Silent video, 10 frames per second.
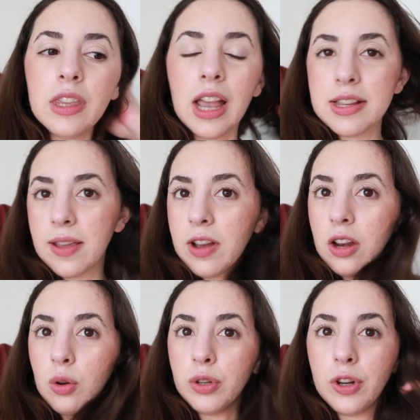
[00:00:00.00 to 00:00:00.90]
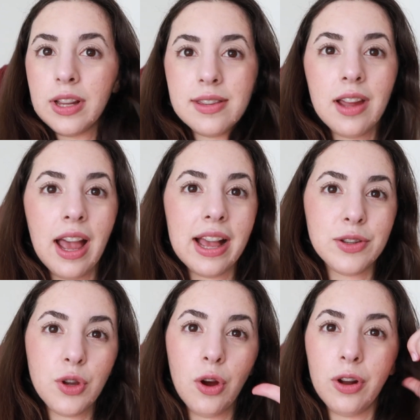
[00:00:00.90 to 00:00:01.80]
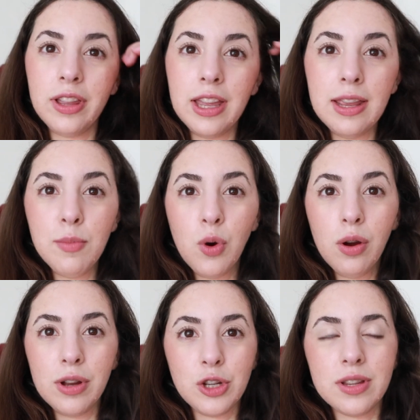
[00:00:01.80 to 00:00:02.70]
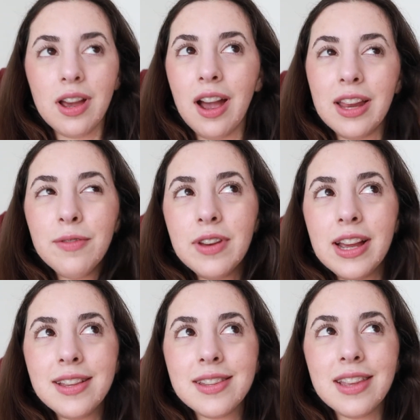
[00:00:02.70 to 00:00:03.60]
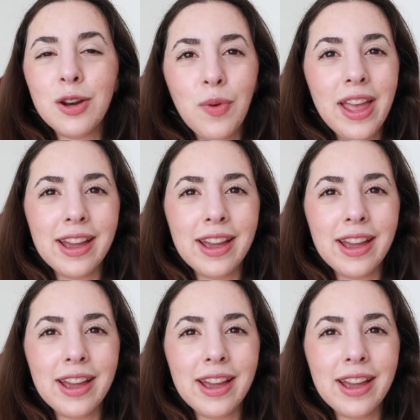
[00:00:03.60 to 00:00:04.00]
As I've gotten older, it's not as curly anymore, which is kind of nice in a way.